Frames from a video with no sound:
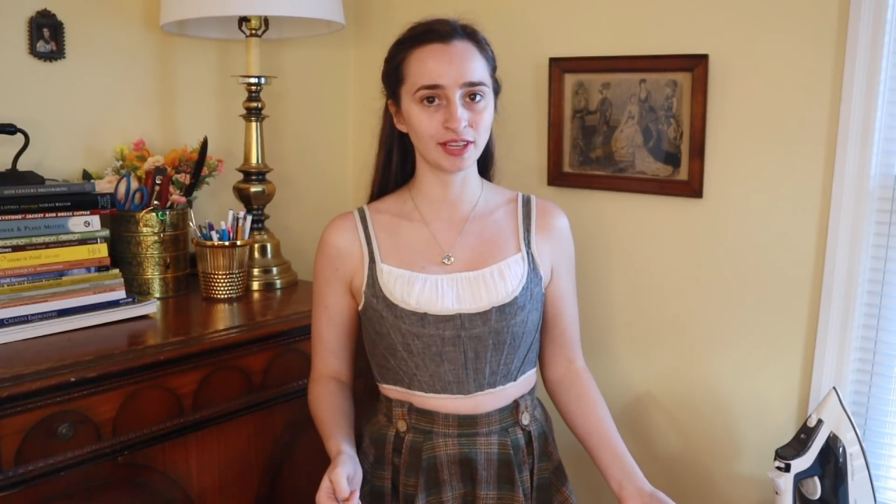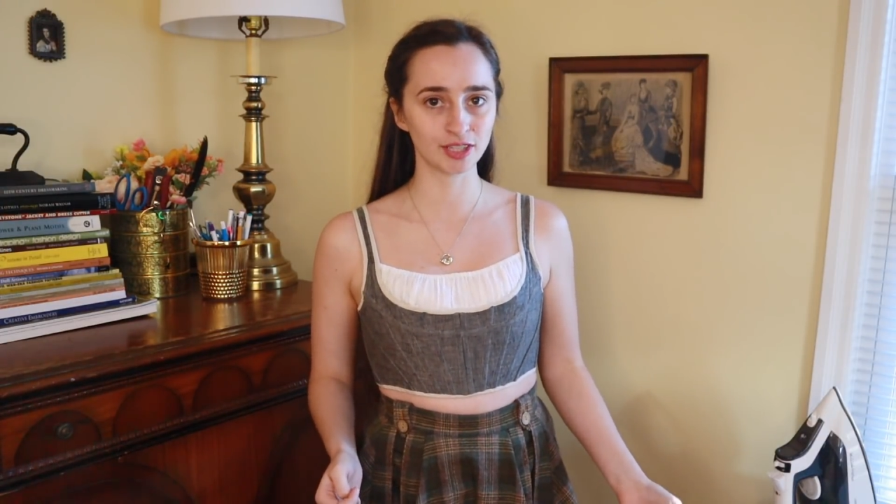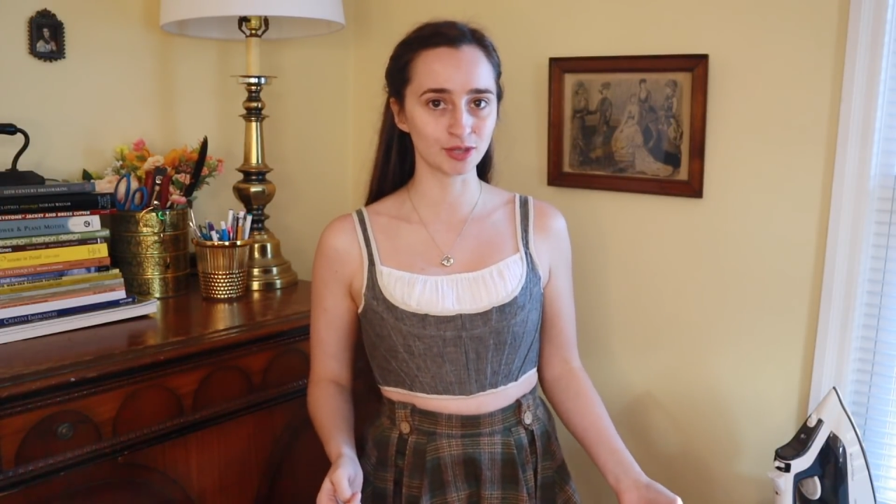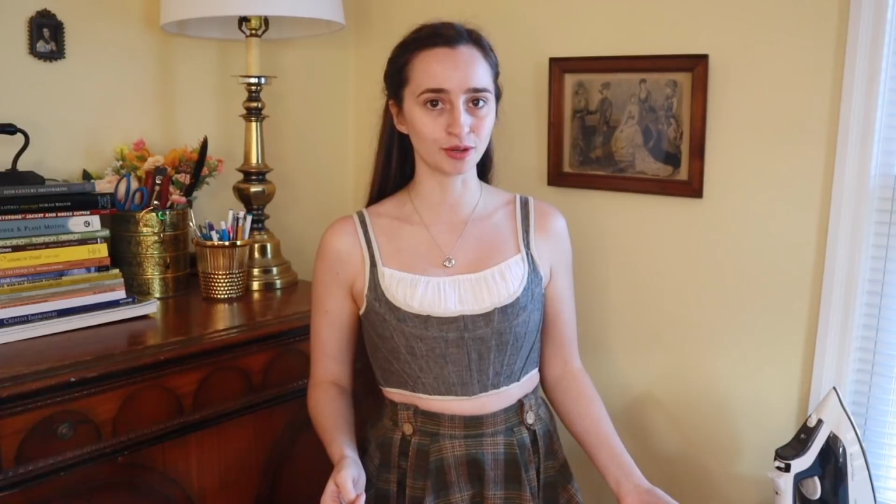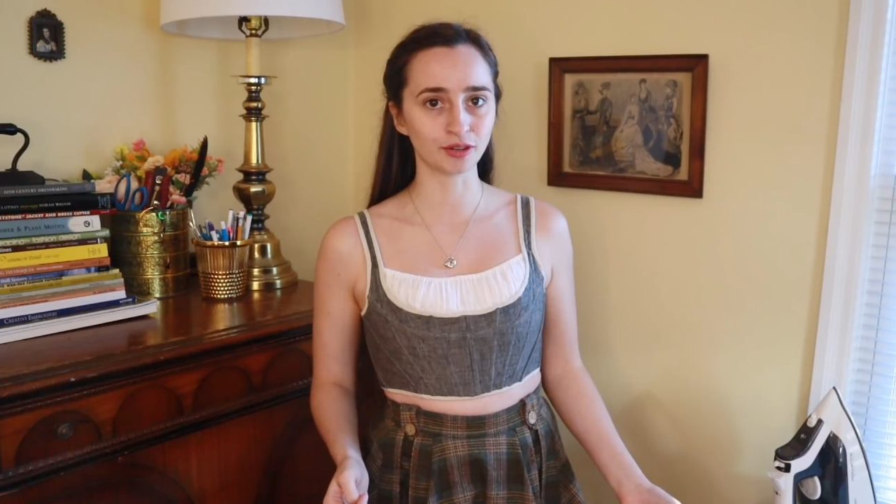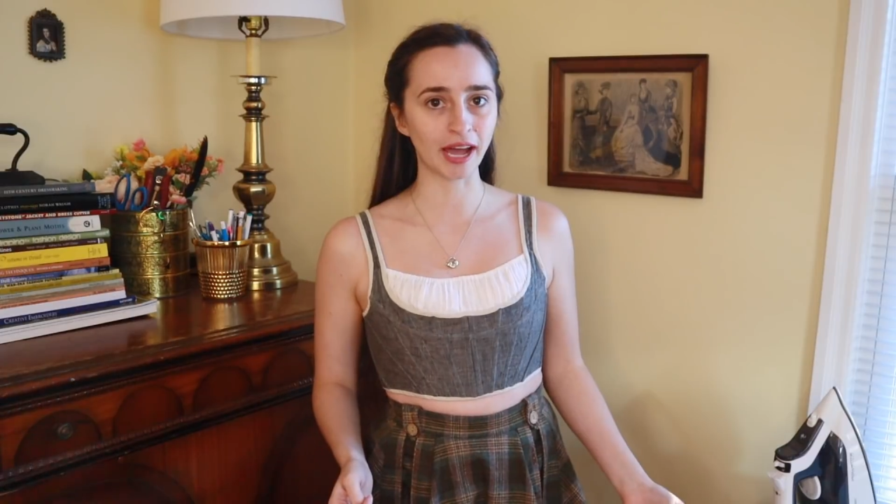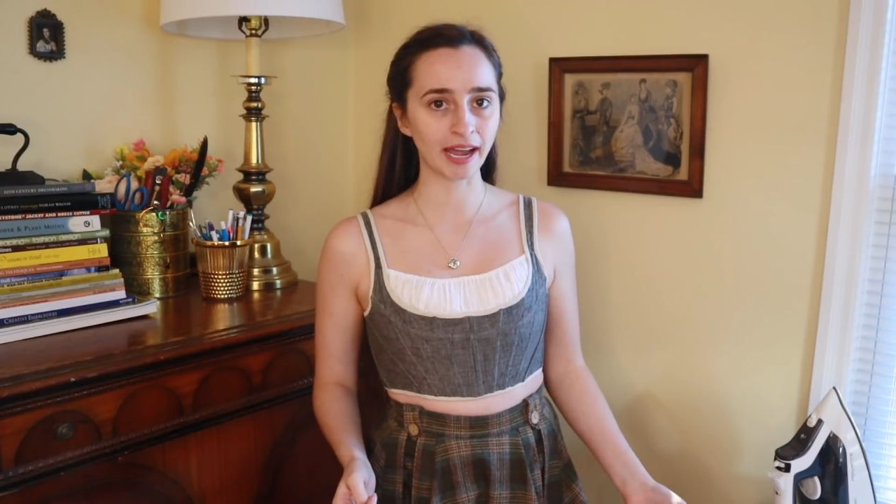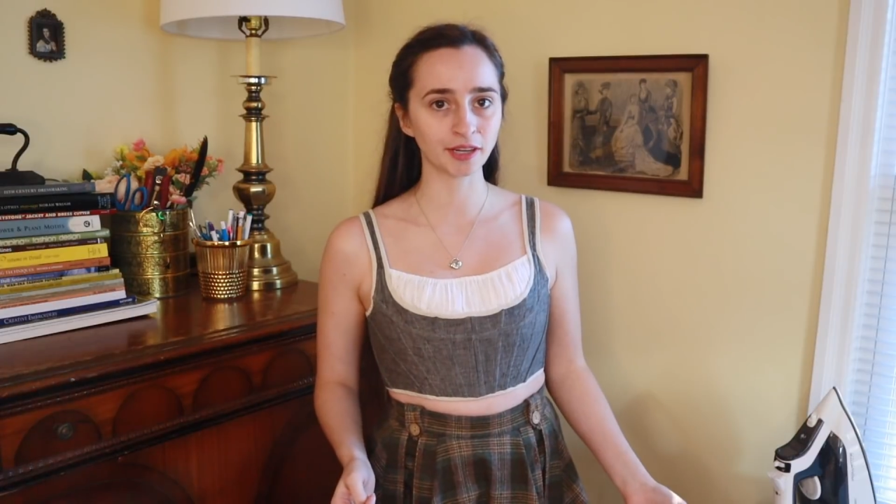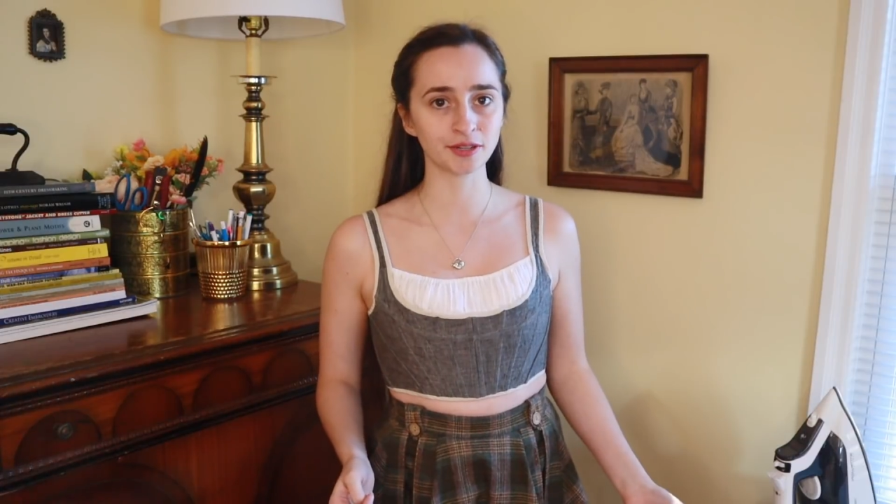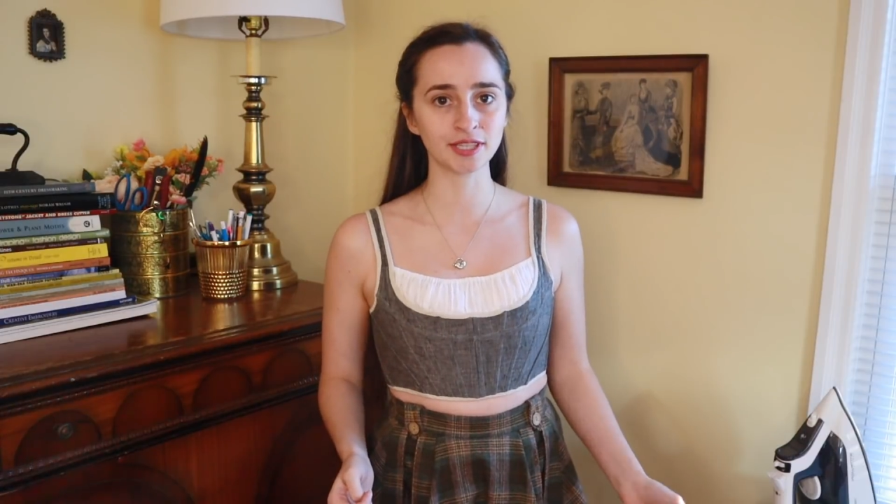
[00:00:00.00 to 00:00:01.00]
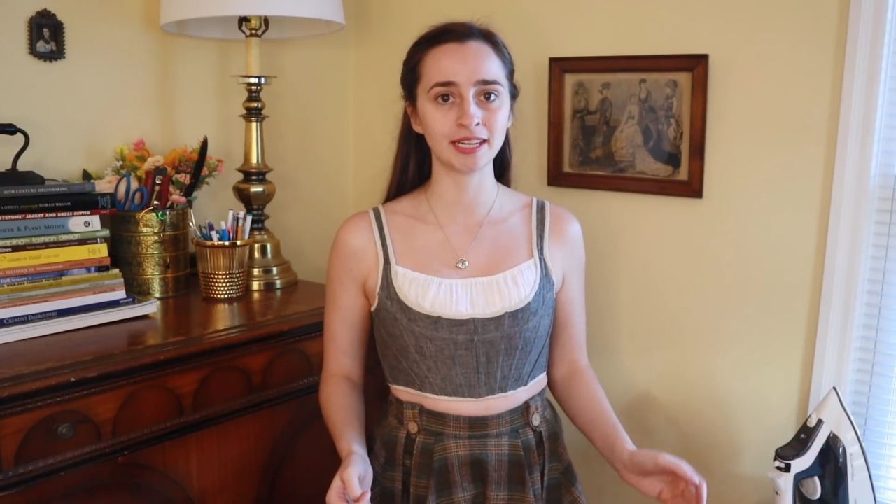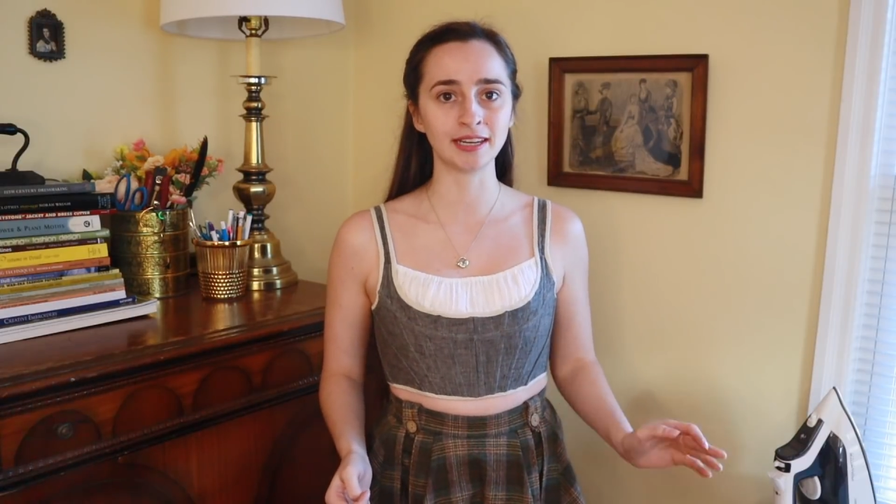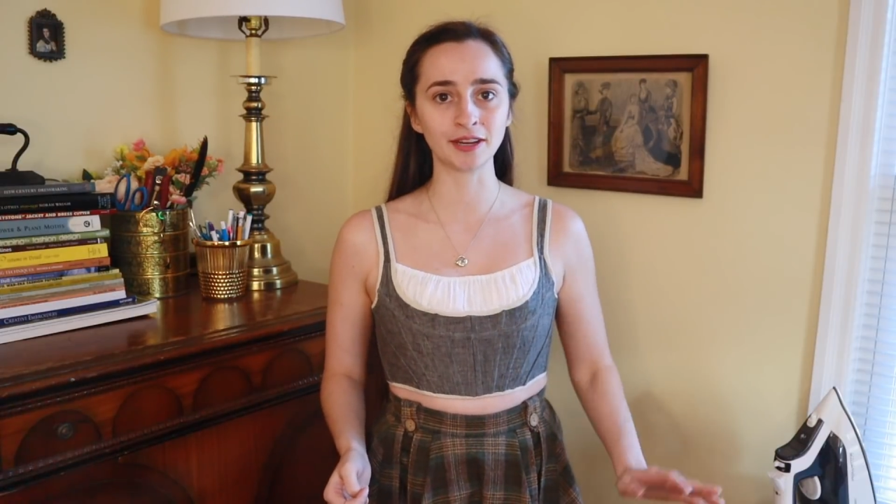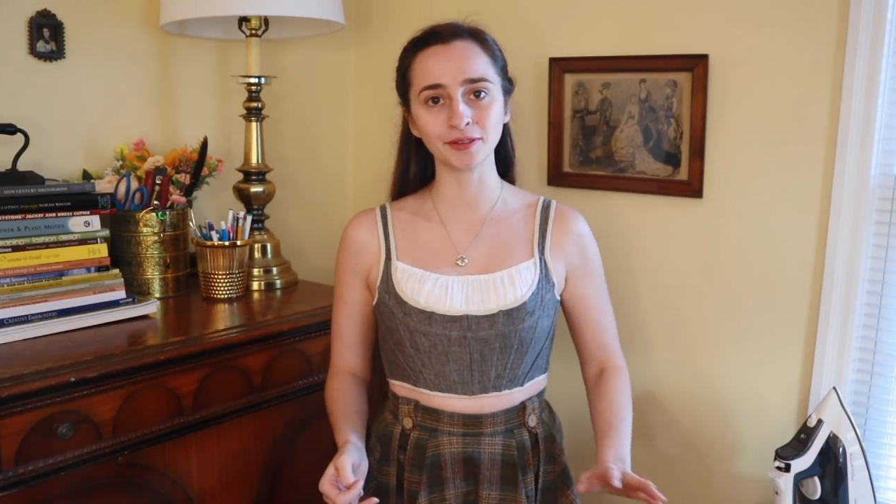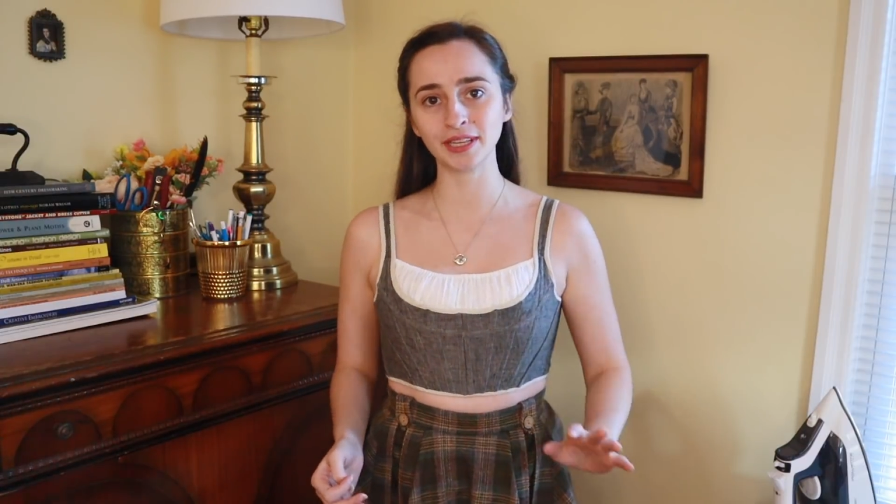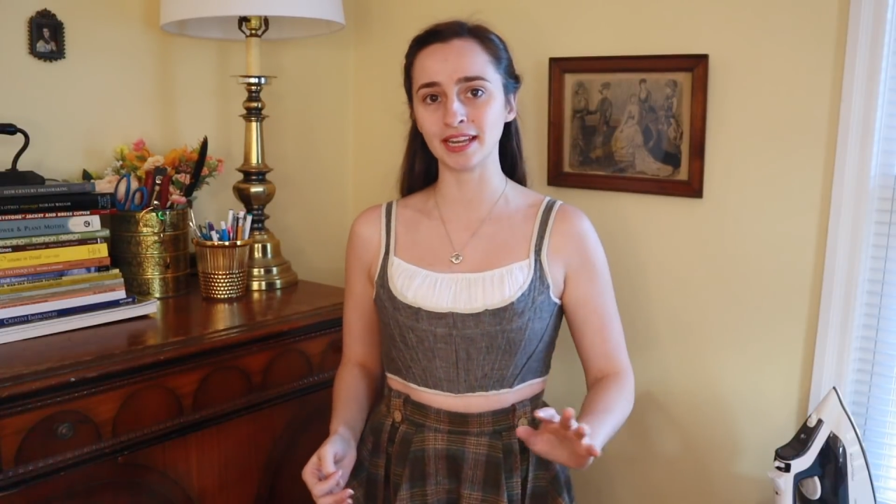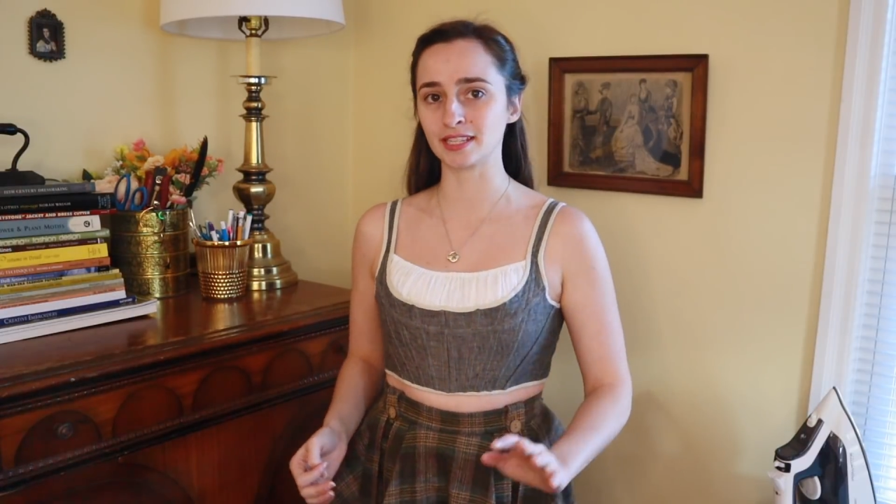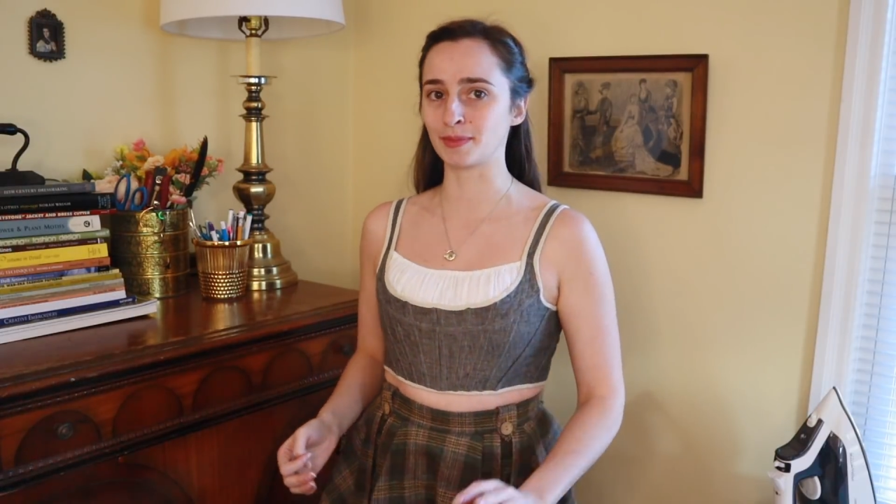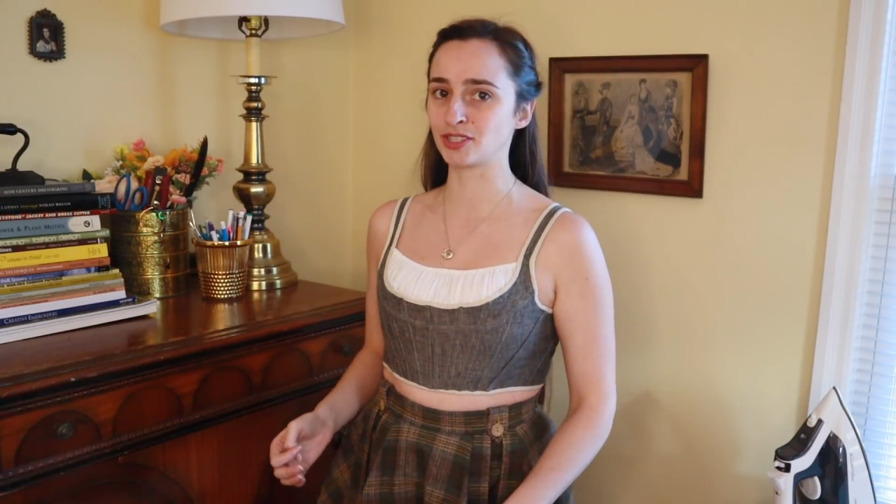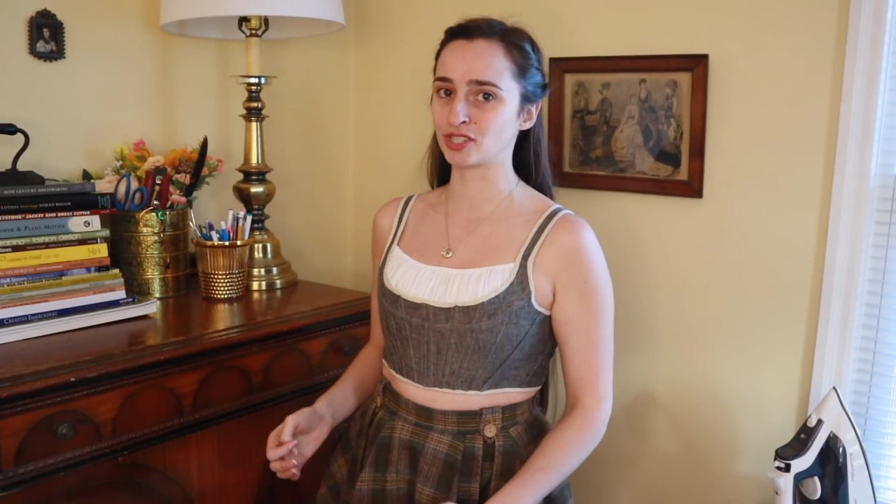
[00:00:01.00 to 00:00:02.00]
historical accuracy nearly as
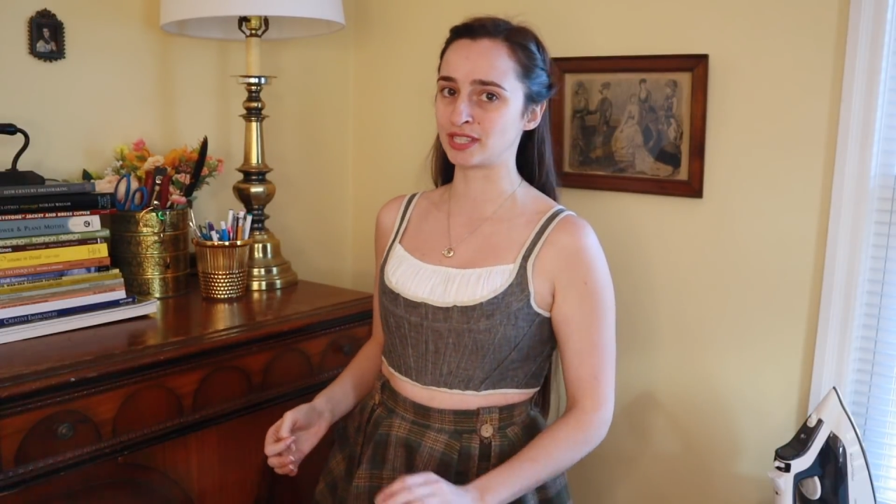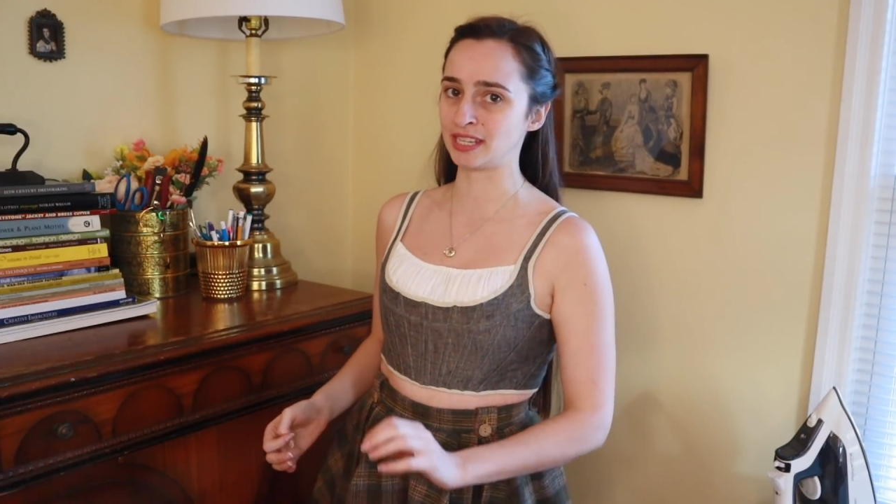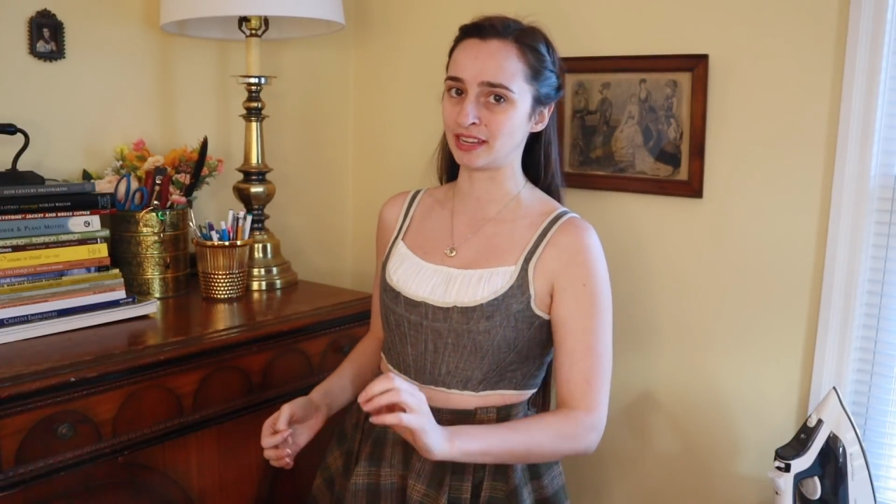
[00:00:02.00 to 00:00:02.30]
much as the